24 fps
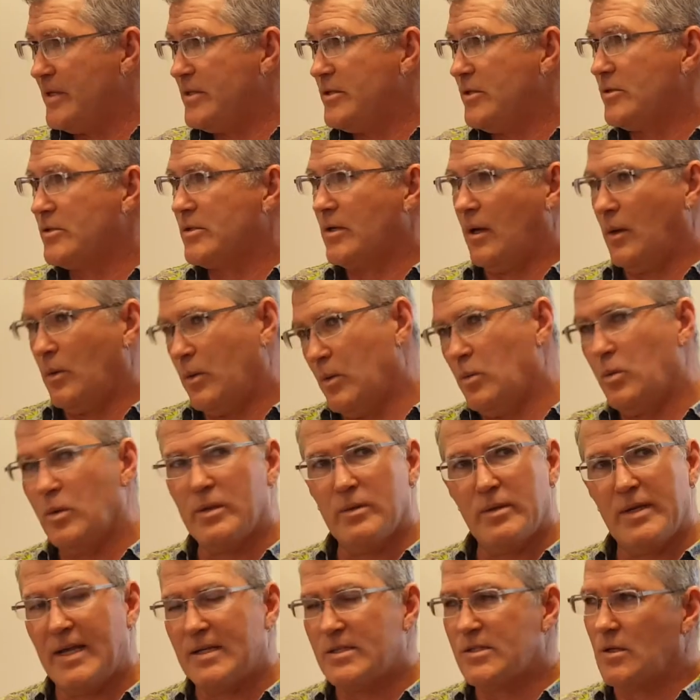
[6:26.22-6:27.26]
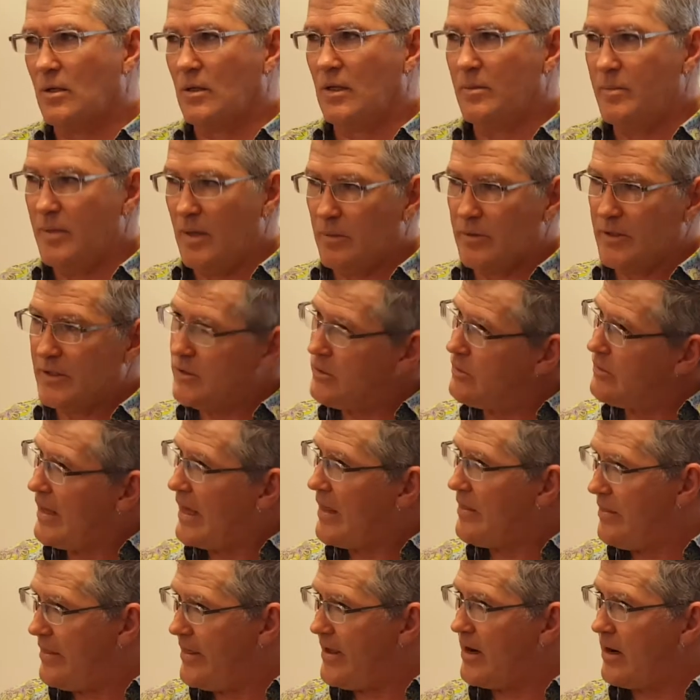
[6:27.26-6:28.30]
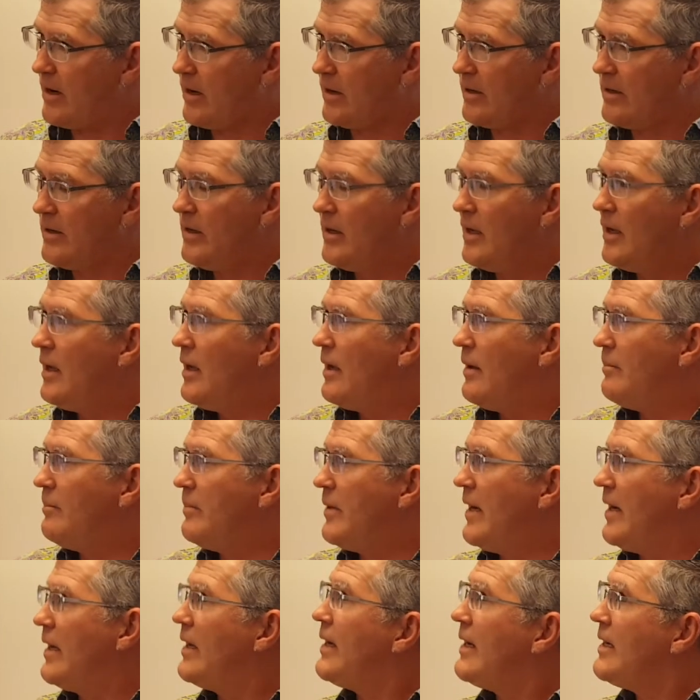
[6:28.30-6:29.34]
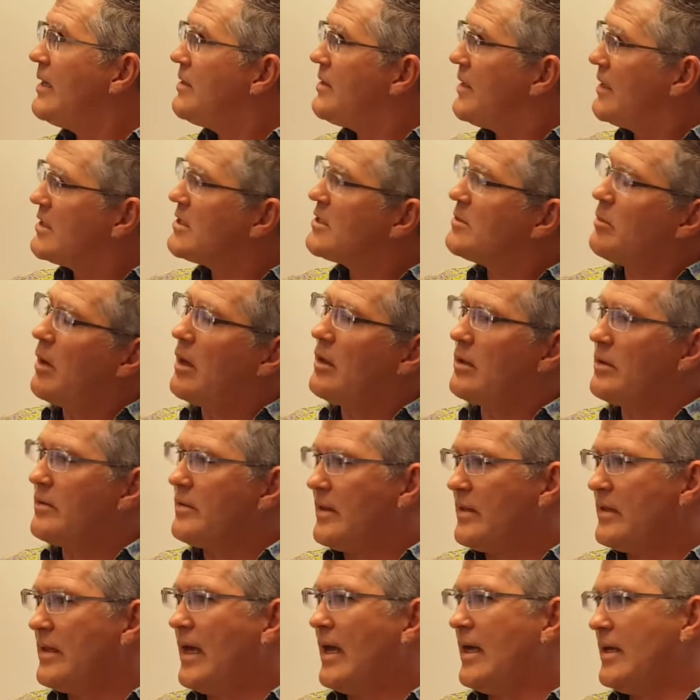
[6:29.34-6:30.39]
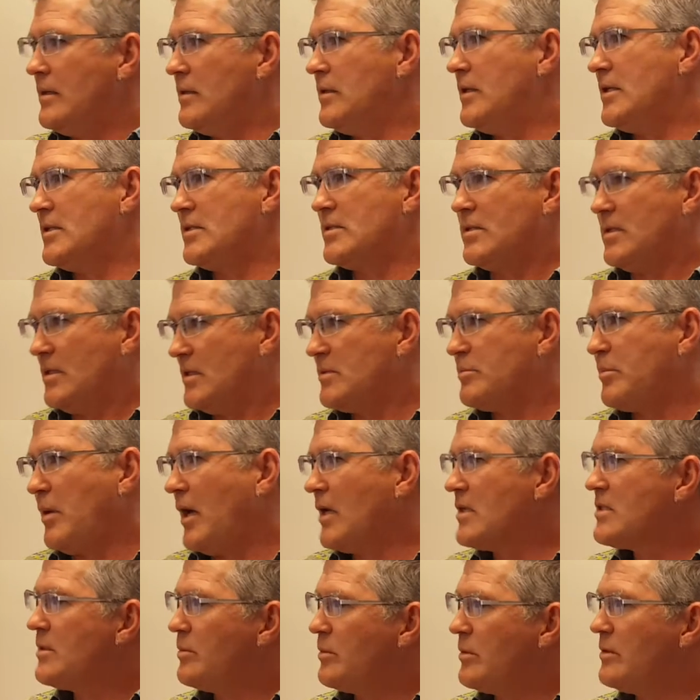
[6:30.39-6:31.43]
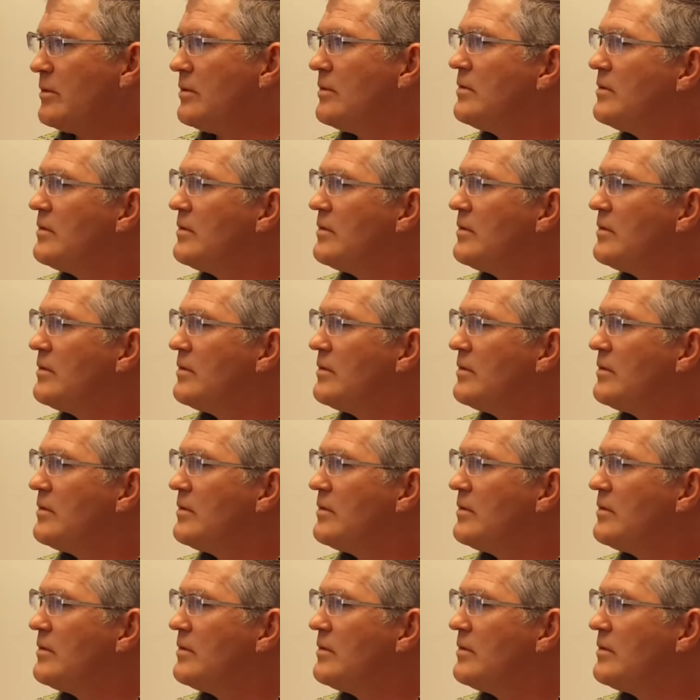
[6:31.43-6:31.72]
piece you saw, we wouldn't necessarily be able to do that there, but anything smaller than that is, is possible.